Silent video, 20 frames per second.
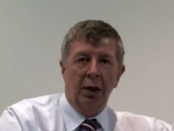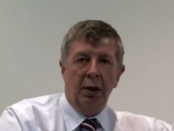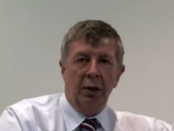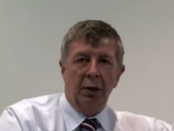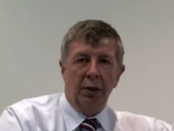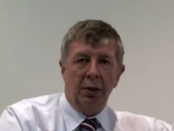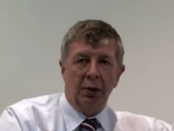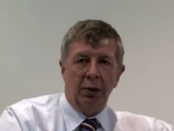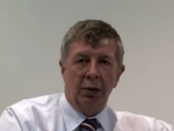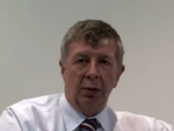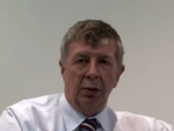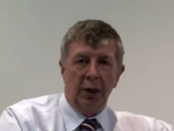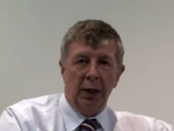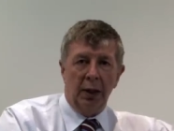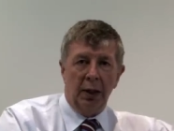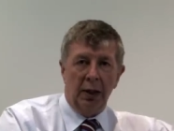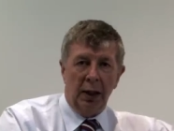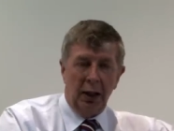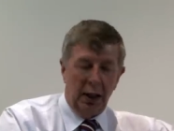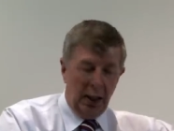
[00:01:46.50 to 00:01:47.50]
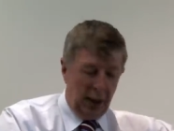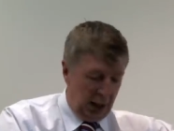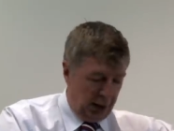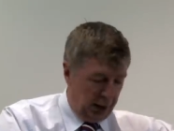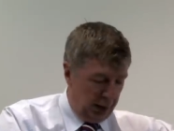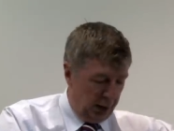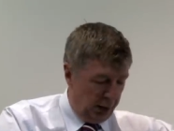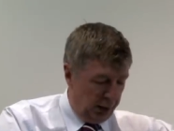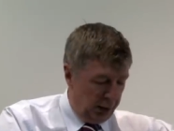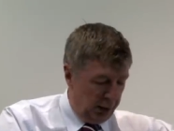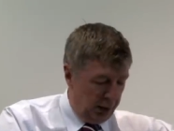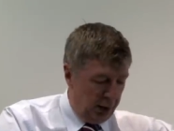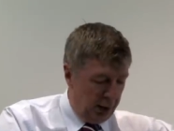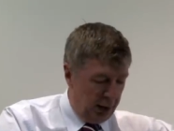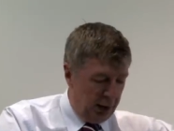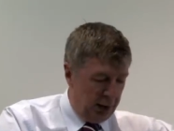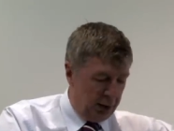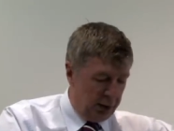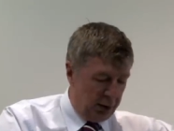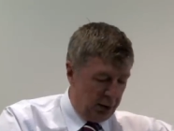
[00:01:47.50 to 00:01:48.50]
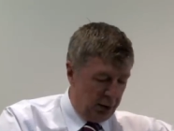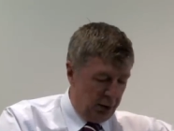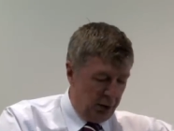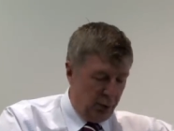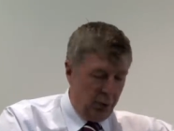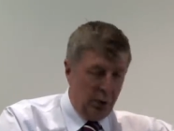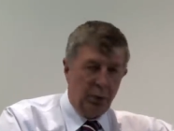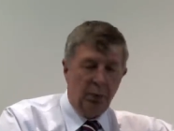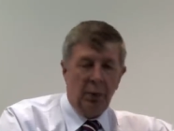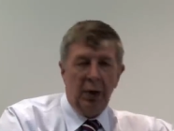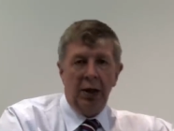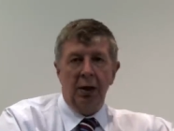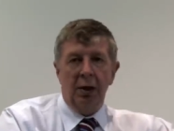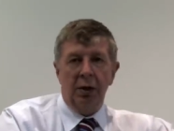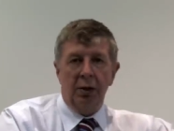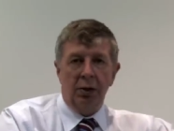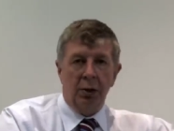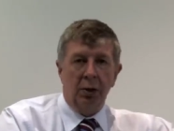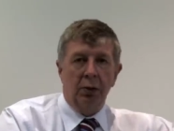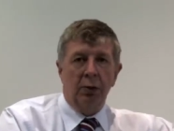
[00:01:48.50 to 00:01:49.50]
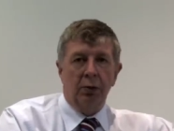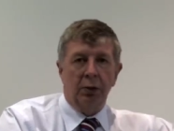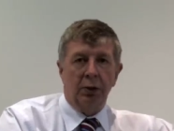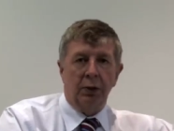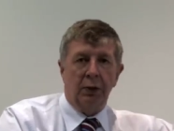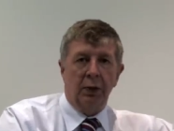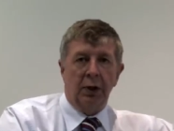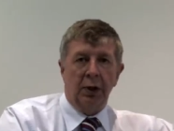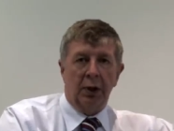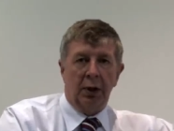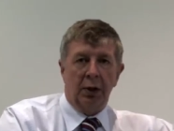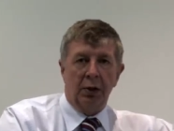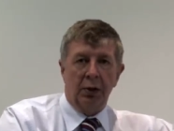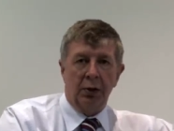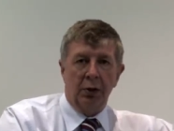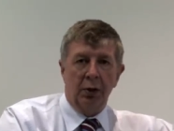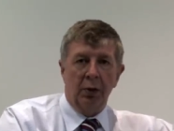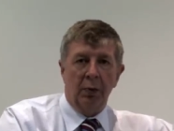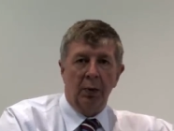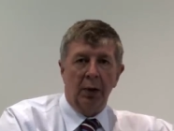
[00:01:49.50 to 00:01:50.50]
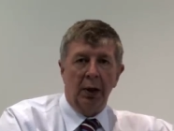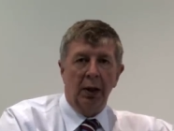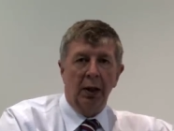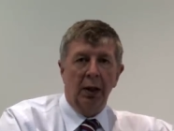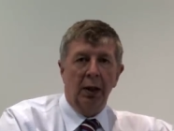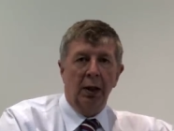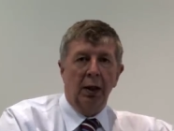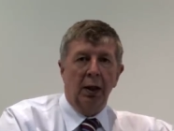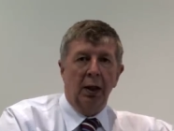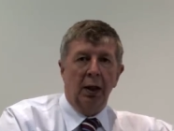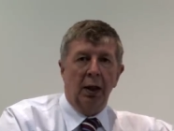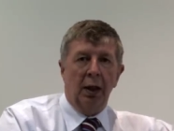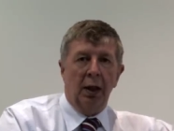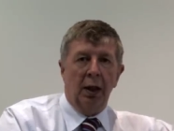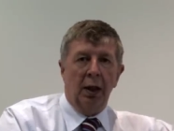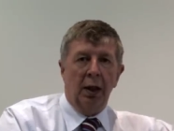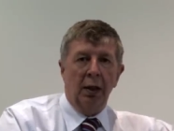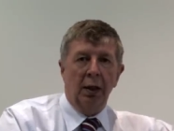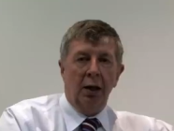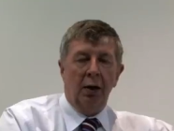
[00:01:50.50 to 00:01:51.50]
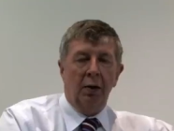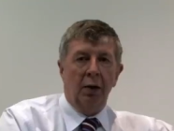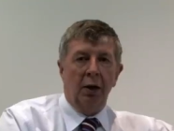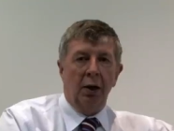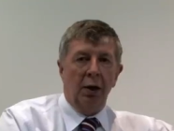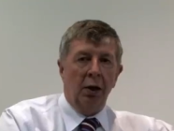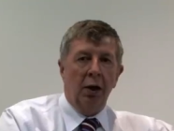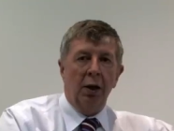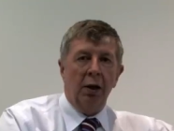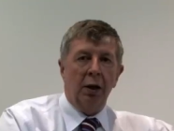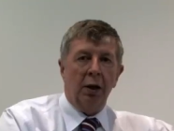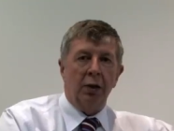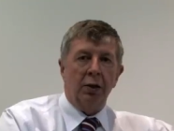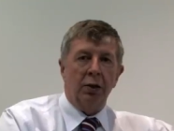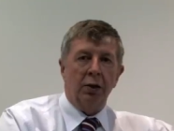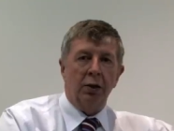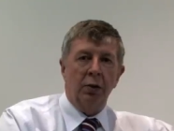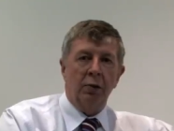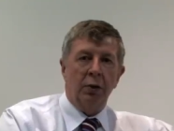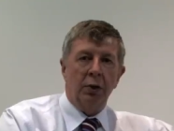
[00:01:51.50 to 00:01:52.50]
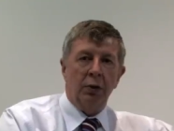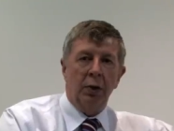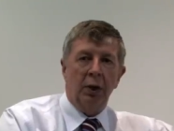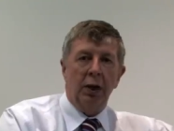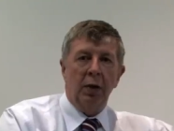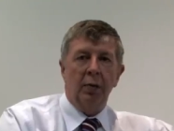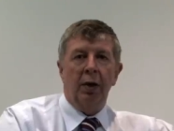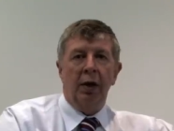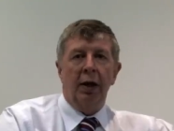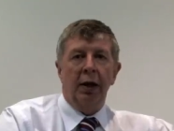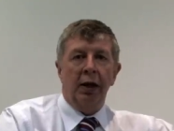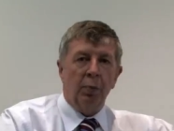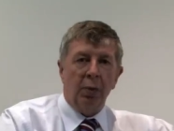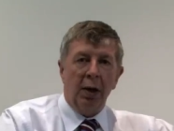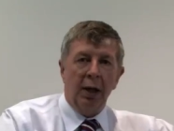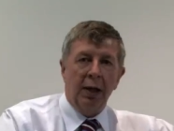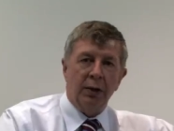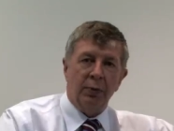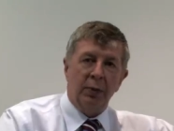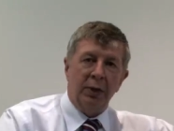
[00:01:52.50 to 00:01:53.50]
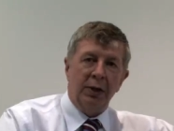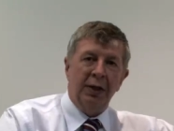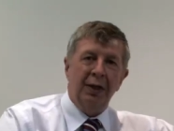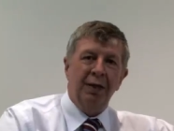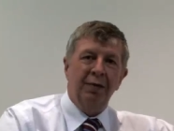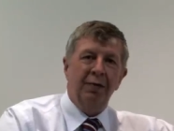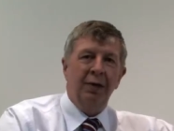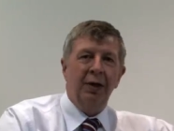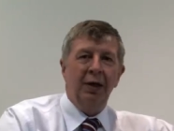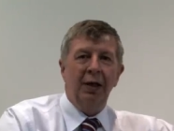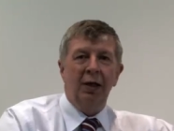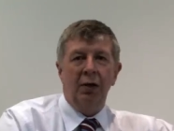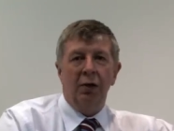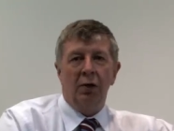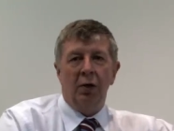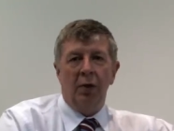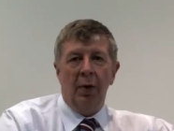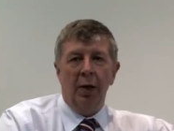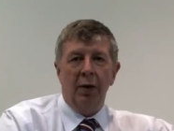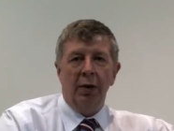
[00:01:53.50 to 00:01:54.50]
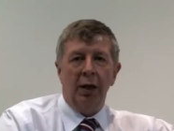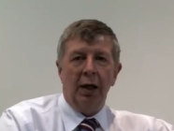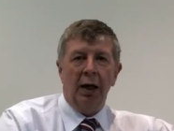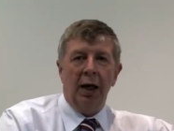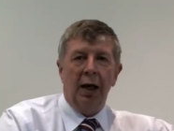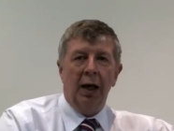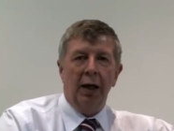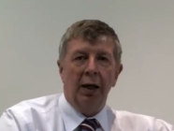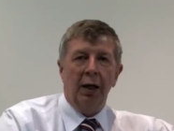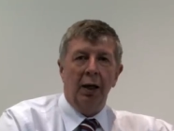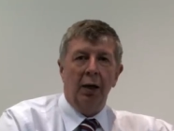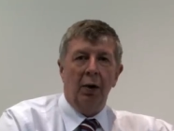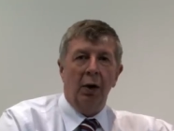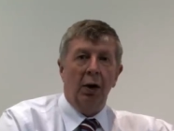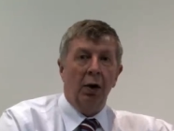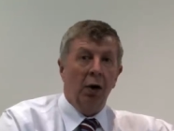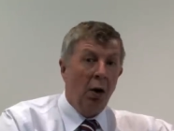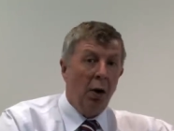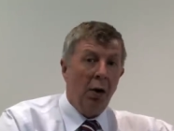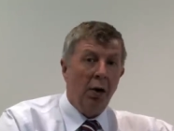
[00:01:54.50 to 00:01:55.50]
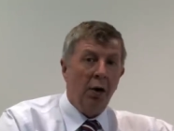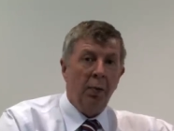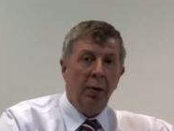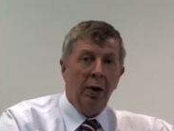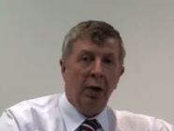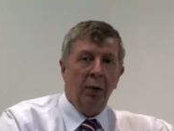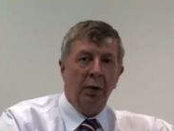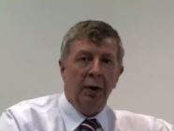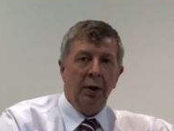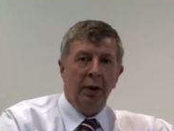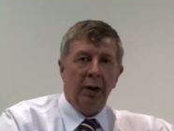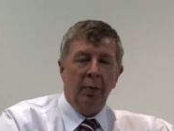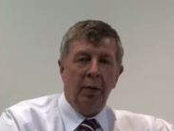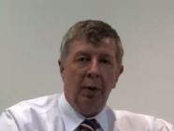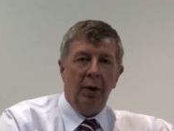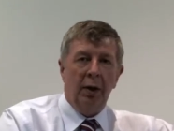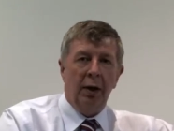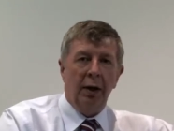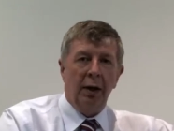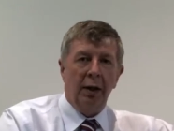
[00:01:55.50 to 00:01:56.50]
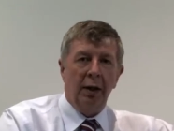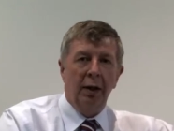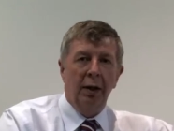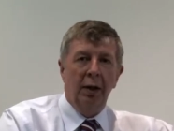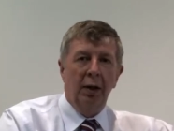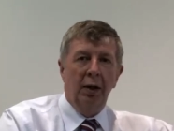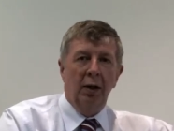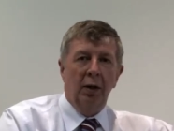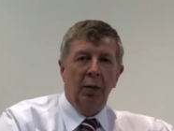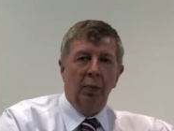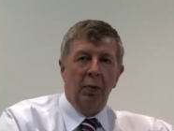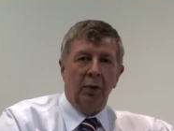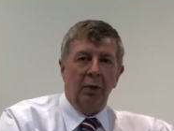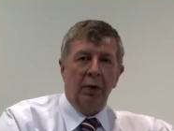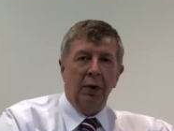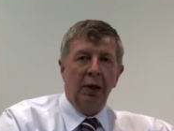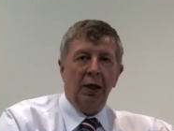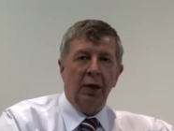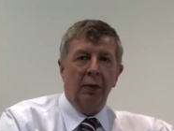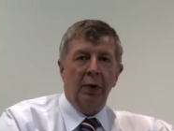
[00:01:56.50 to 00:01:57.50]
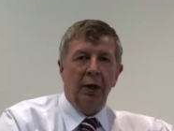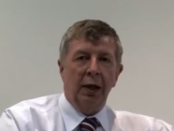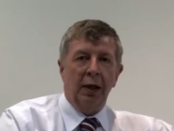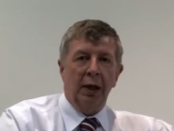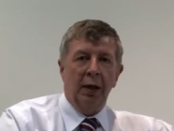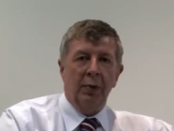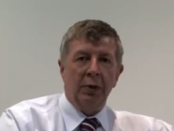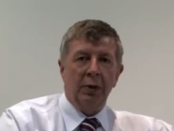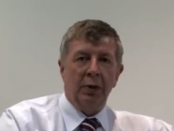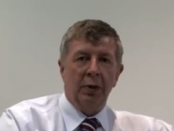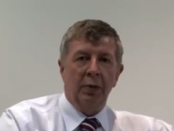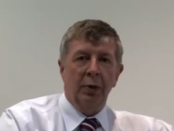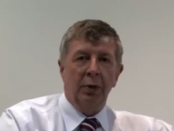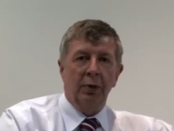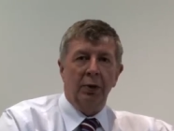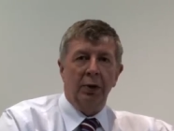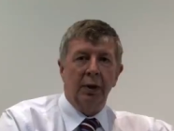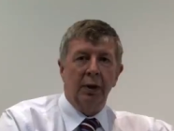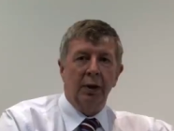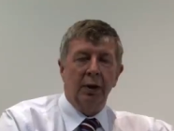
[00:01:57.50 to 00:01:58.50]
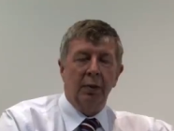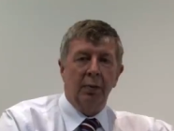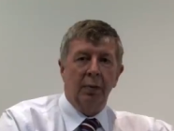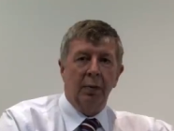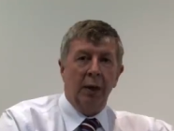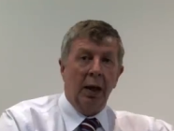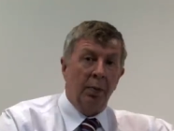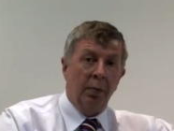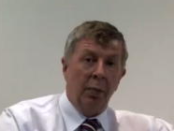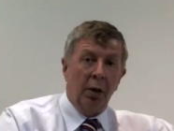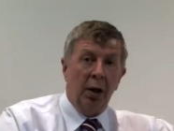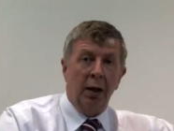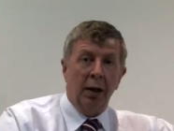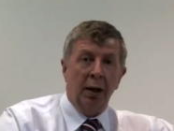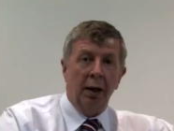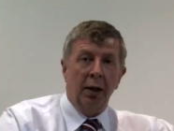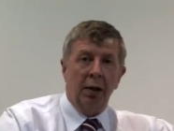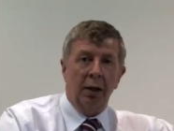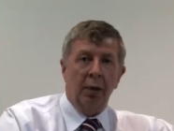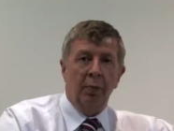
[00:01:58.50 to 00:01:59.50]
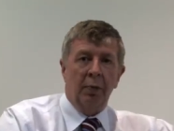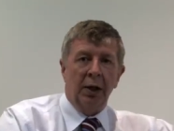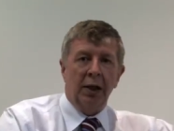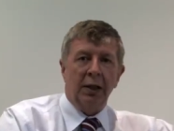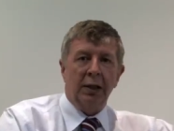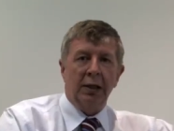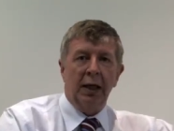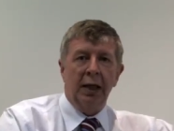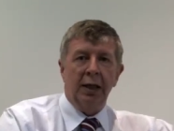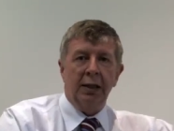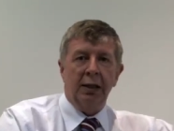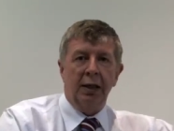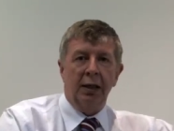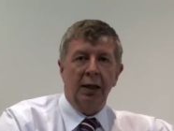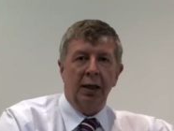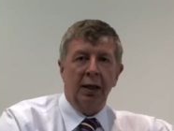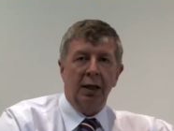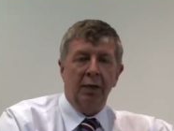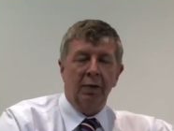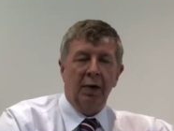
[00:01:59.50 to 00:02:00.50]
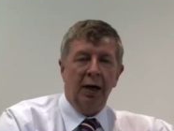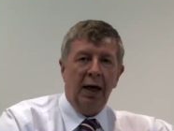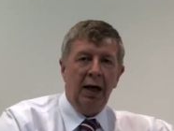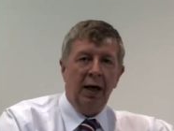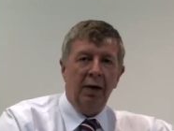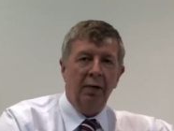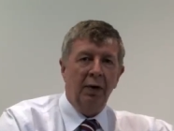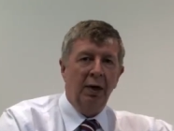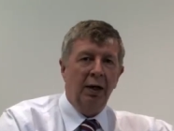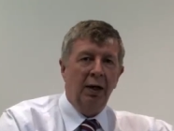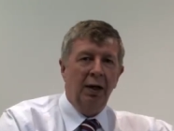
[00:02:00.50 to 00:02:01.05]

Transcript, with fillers: you're still there? And then thirdly, it's to do with better tools for the consumer. I know a lot of consumers when they're buying a plasma TV or a motor car know a lot about what they're buying, but frankly when it comes to building them and buying the biggest asset they'll ever have,